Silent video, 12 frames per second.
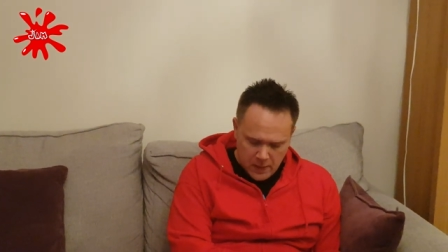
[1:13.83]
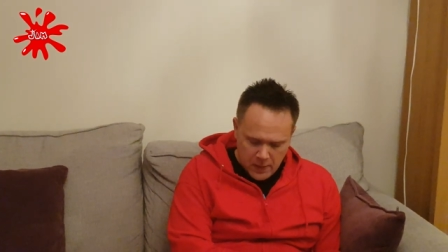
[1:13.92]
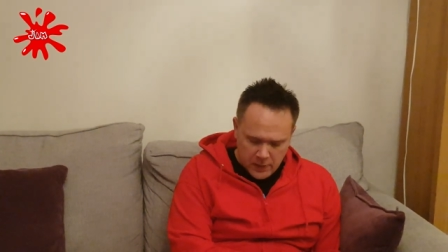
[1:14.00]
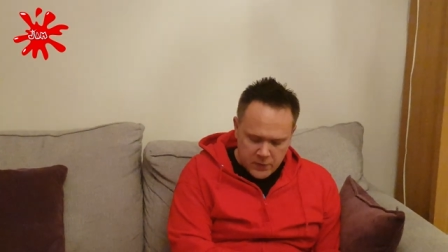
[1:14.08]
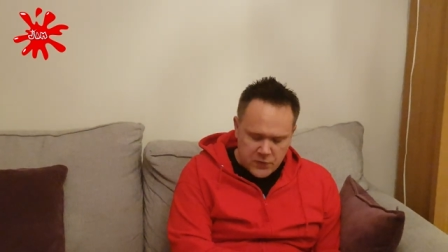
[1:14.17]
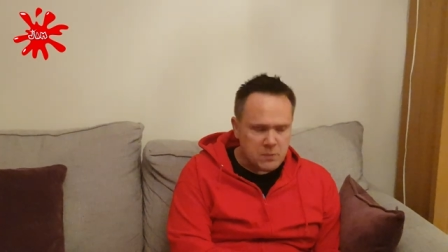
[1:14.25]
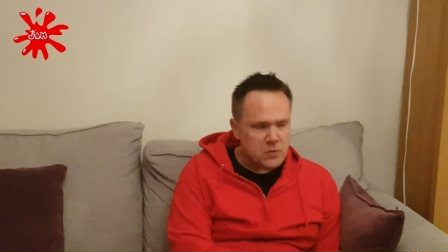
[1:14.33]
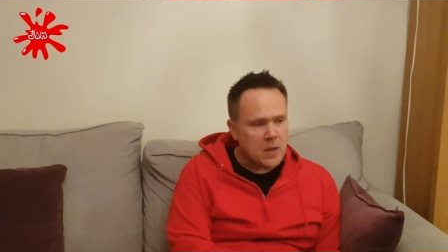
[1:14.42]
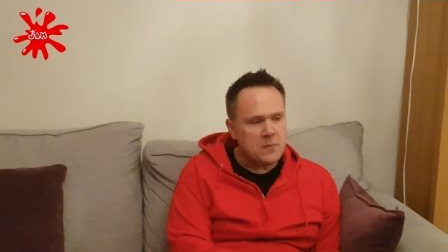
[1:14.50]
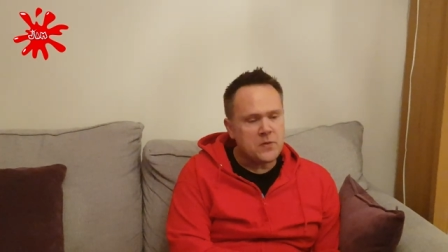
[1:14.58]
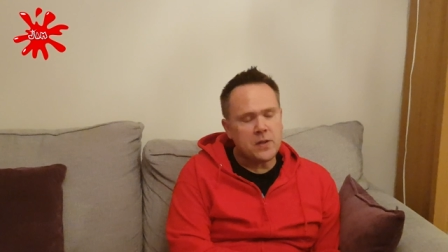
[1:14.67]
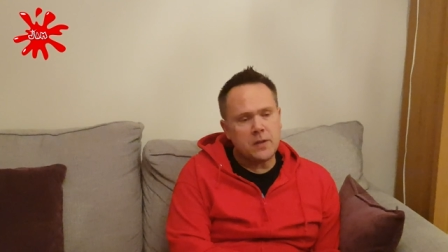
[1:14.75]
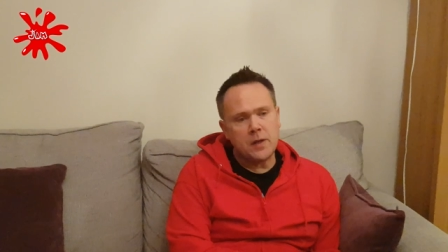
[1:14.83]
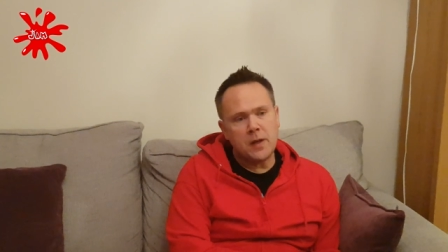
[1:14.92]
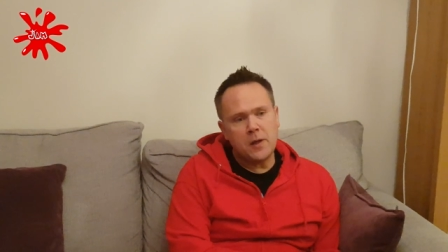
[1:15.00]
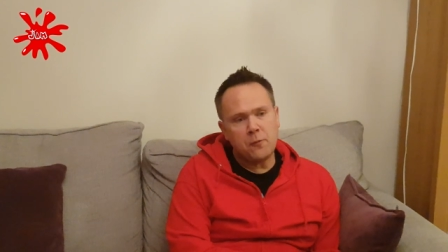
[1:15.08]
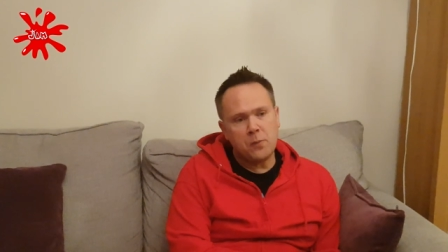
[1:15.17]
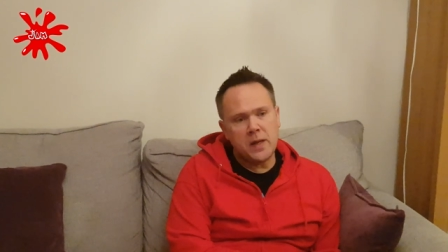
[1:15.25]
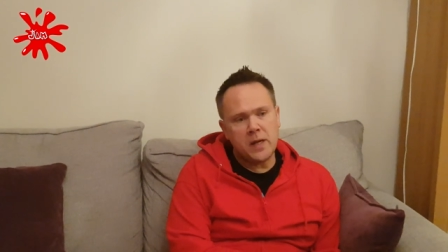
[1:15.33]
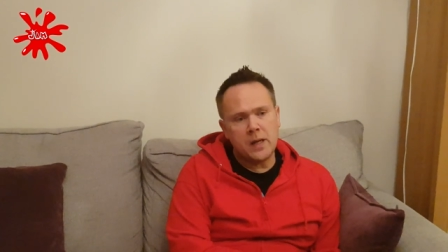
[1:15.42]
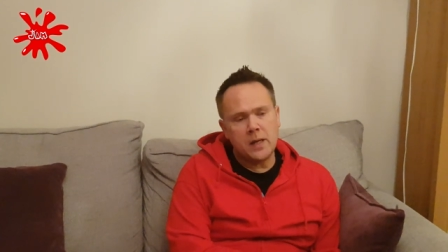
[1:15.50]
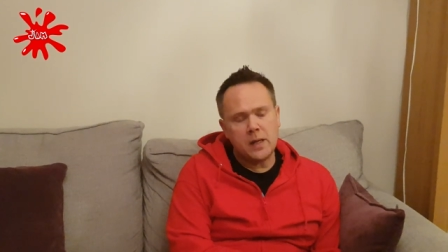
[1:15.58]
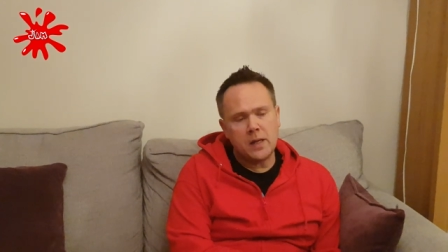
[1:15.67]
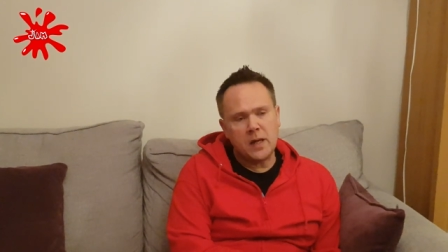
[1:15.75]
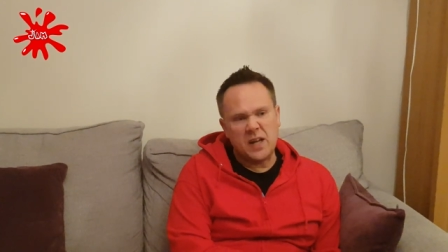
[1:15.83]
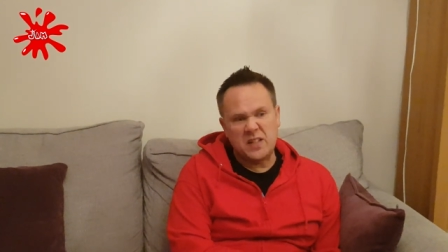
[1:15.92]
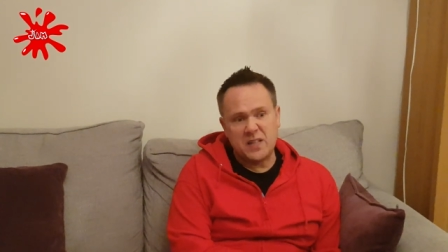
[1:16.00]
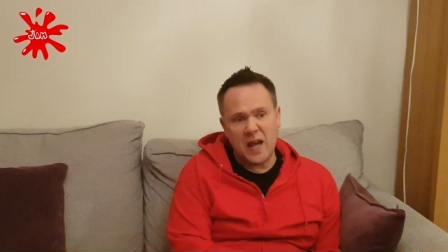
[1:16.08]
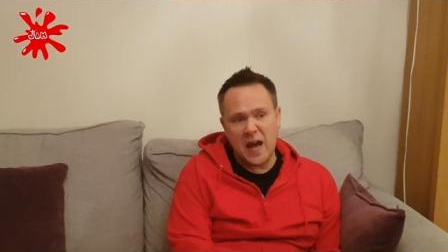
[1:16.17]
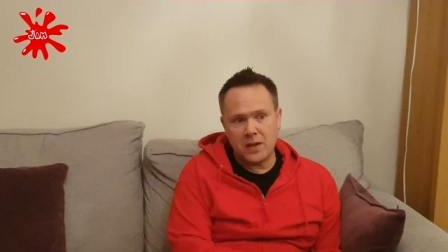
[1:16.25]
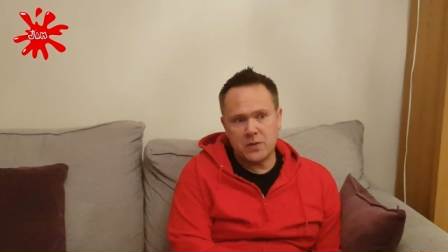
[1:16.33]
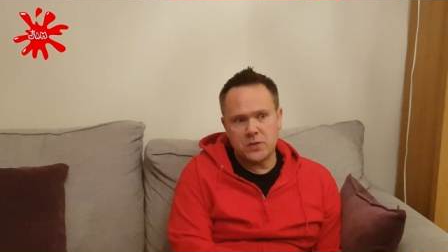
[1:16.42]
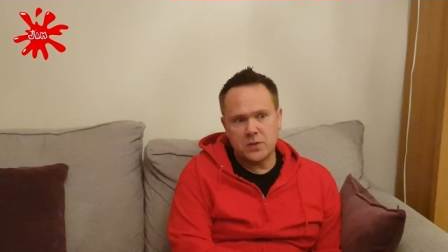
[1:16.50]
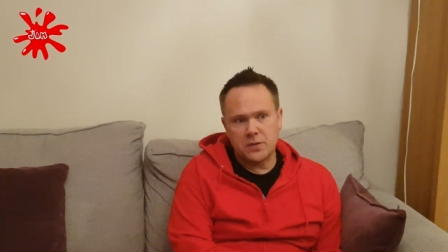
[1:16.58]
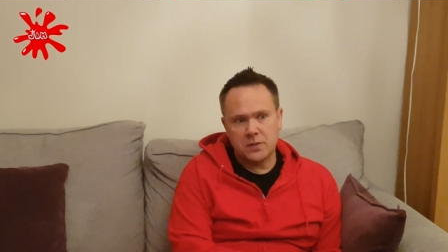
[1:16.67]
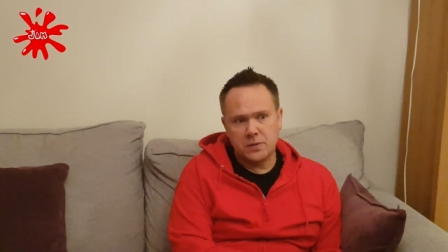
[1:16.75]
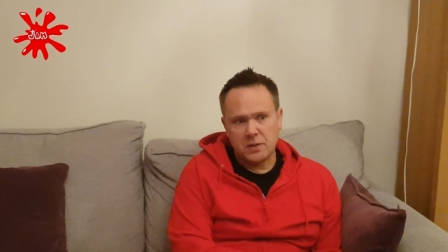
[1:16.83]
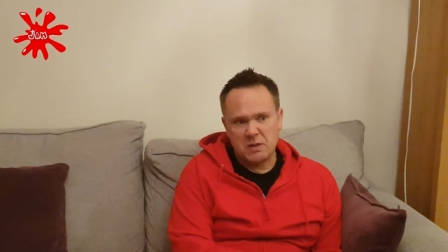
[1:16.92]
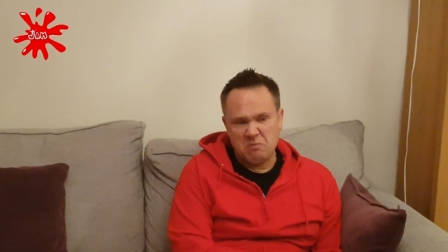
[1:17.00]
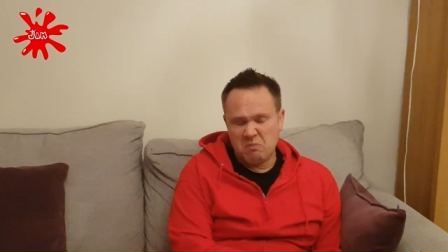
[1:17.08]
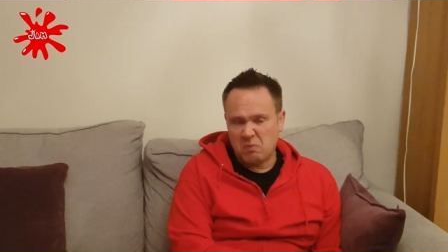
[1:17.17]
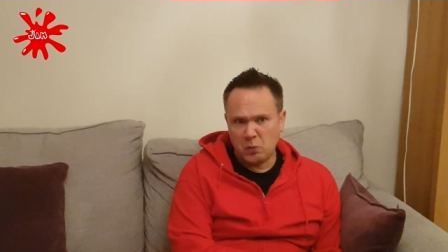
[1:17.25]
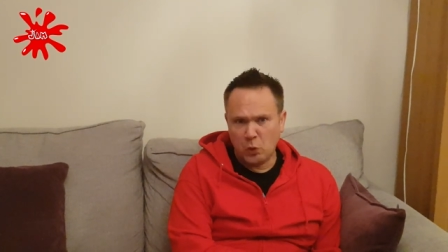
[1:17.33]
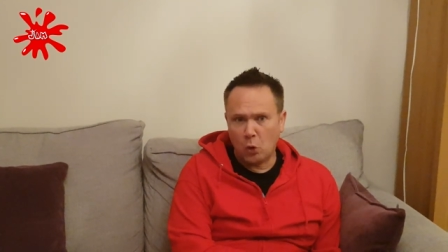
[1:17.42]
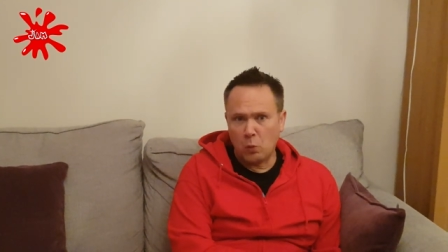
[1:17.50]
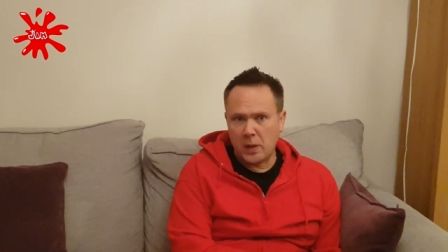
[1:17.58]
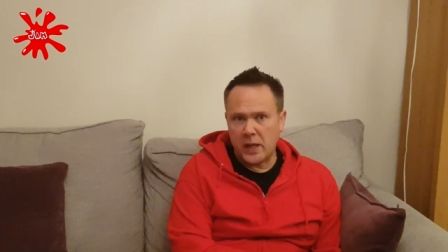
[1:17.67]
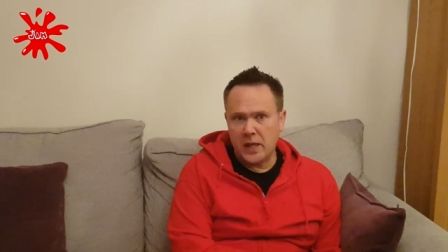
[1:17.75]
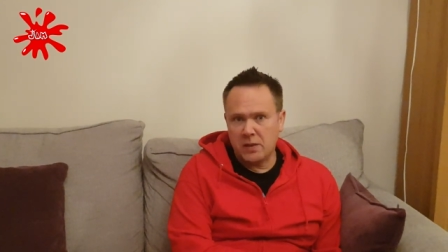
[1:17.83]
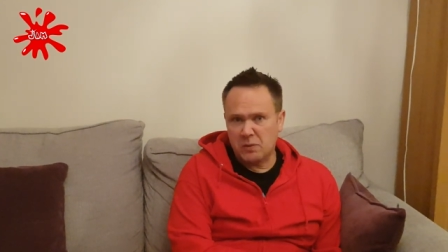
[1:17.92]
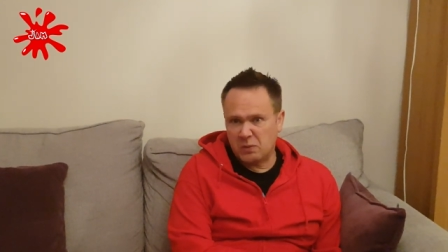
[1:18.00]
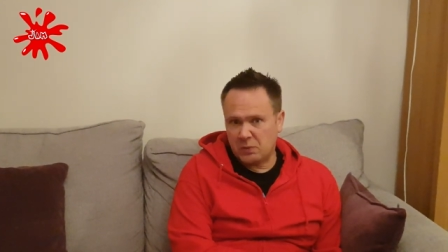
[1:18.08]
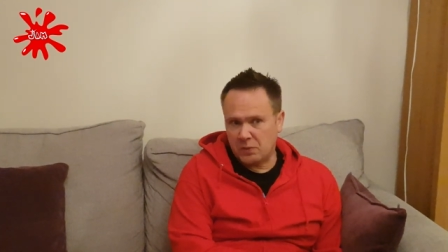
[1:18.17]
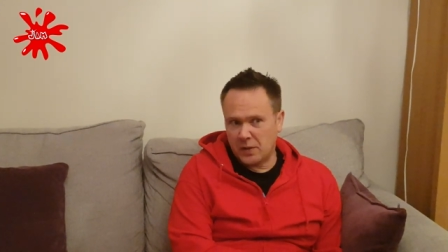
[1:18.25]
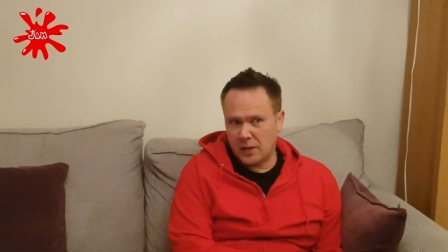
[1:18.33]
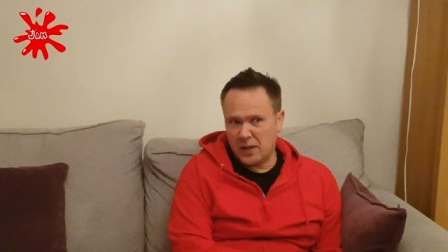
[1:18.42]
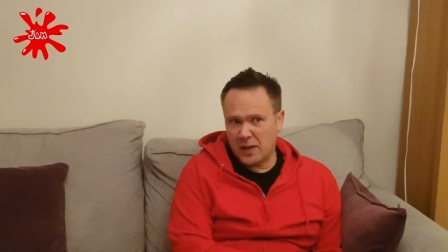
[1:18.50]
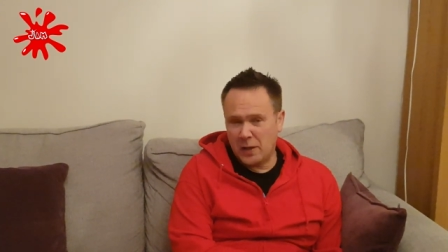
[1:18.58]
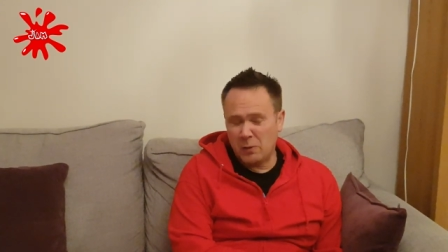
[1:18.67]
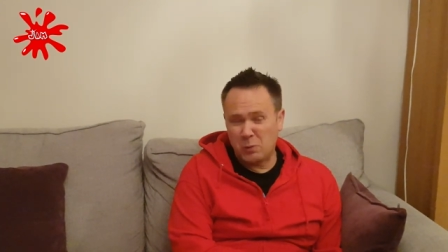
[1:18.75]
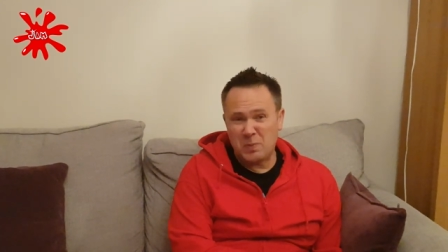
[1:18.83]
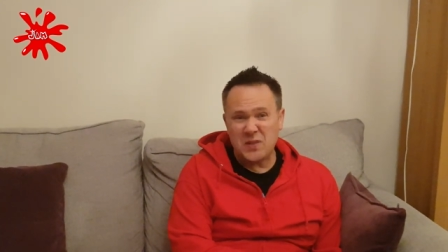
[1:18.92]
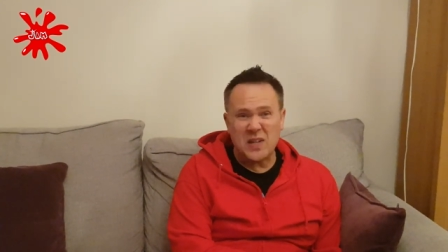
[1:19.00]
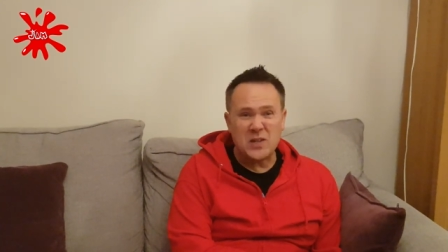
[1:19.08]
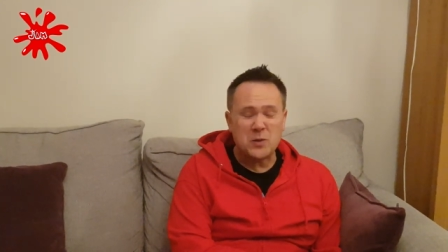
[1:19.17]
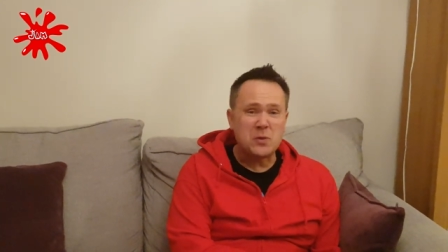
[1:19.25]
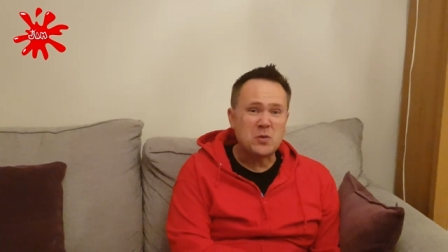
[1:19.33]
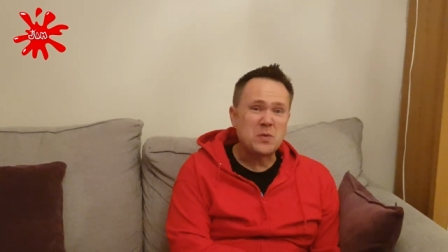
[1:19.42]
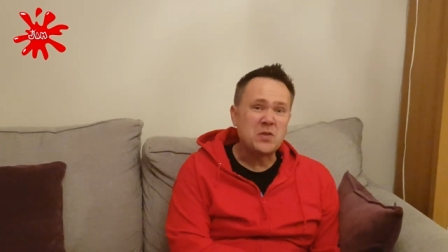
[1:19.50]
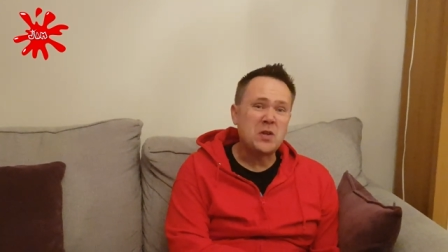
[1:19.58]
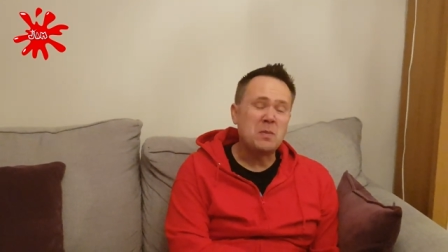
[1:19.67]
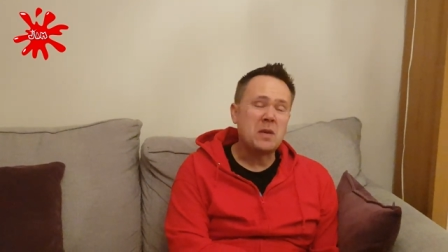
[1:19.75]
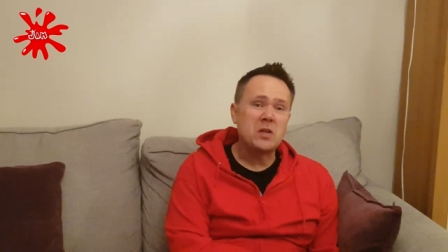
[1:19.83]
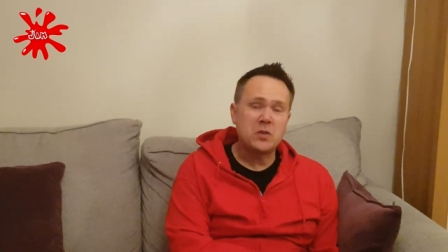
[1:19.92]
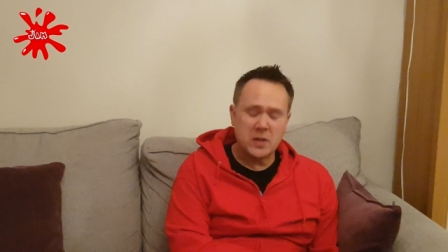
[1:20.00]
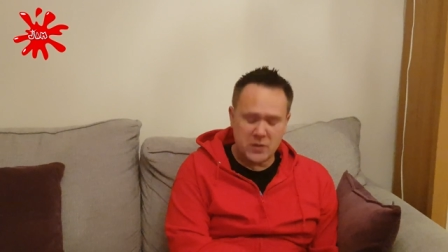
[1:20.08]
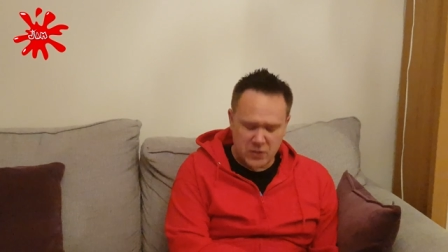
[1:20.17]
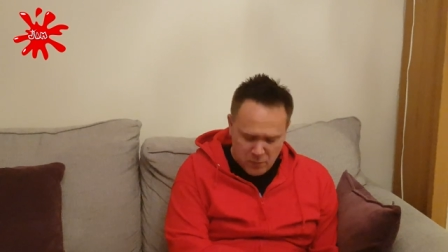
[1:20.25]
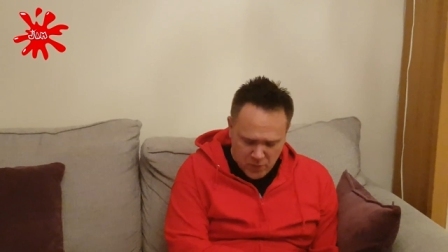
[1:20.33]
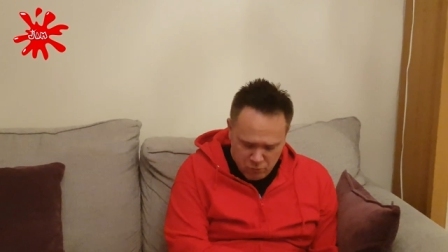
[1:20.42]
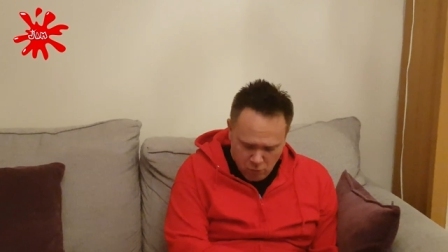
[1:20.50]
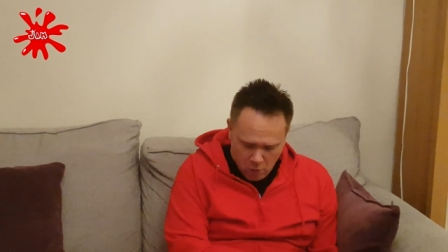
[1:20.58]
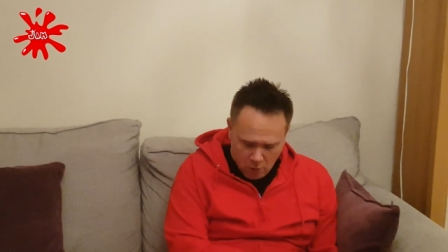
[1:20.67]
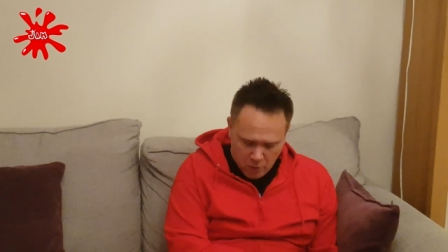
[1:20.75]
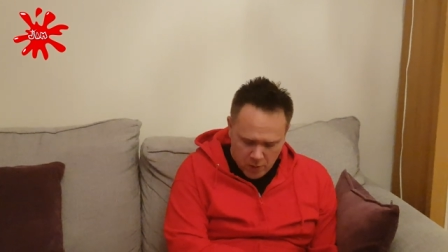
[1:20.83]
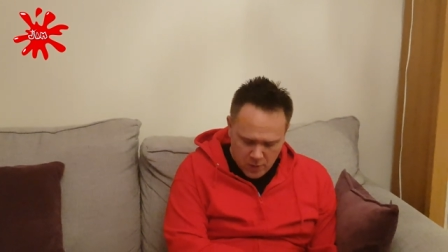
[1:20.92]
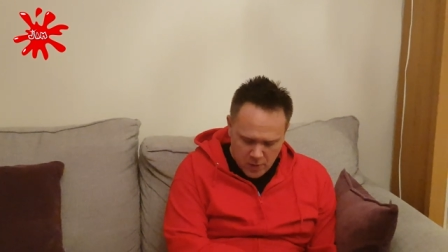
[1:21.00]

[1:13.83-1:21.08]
Now, sometimes if we're attacked, normally it would be sensible to assume that you're doing something wrong.